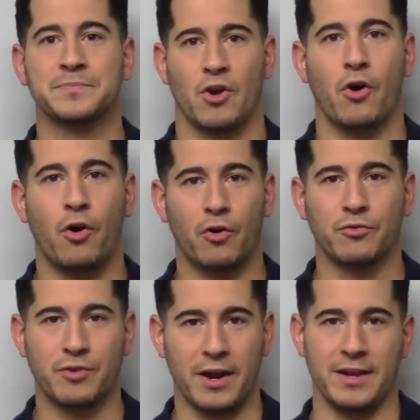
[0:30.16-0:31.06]

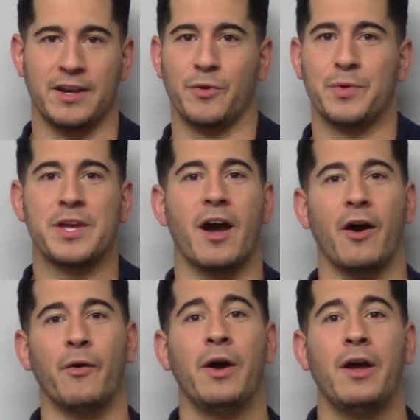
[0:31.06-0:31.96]
Alright, here we
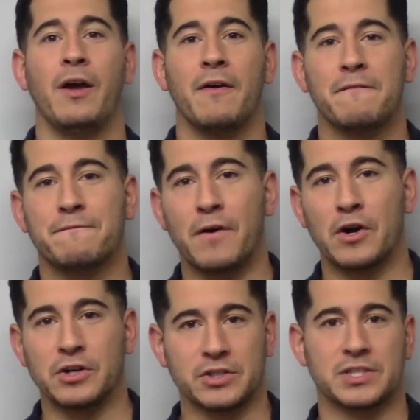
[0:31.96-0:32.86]
go.
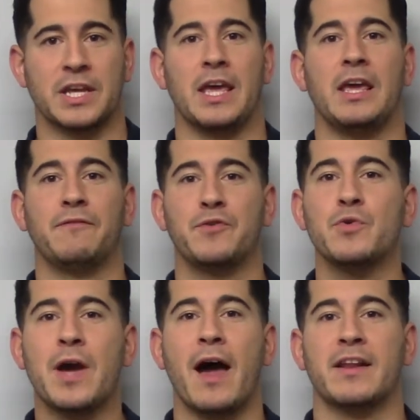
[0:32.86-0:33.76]
First, if you
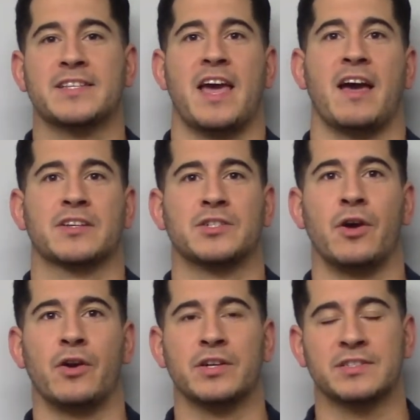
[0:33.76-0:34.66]
got a tax
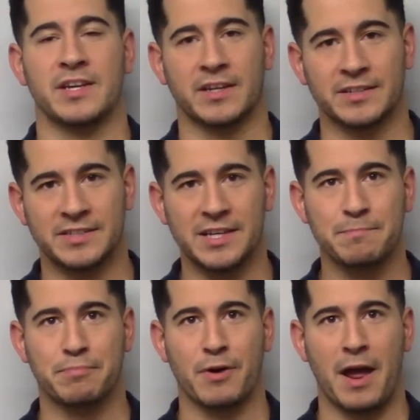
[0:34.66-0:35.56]
notice, take a
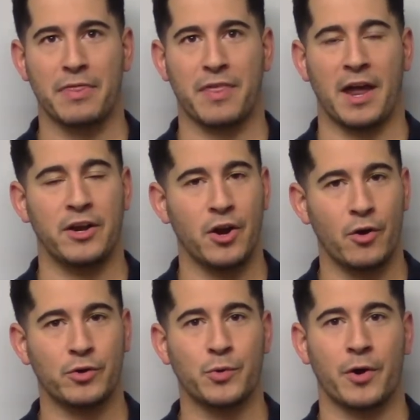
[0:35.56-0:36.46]
deep breath and know
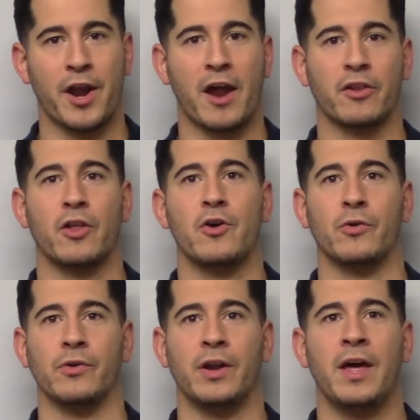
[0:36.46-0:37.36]
you are not
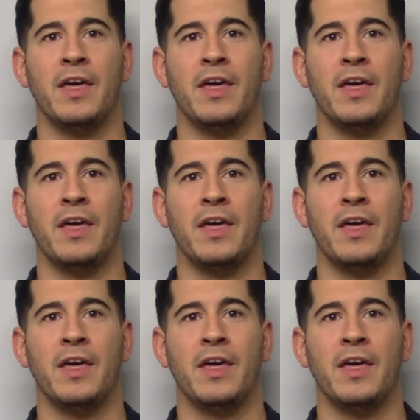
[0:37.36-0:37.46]
alone.